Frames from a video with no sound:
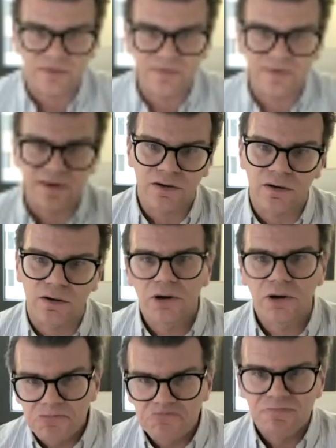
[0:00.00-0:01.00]
So
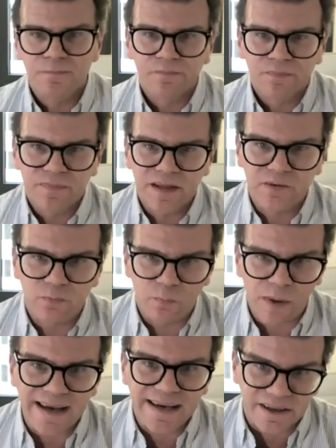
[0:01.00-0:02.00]
that's
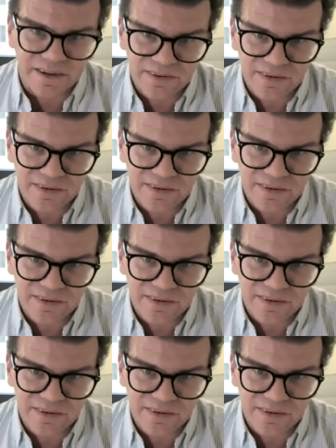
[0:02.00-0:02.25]
my guess.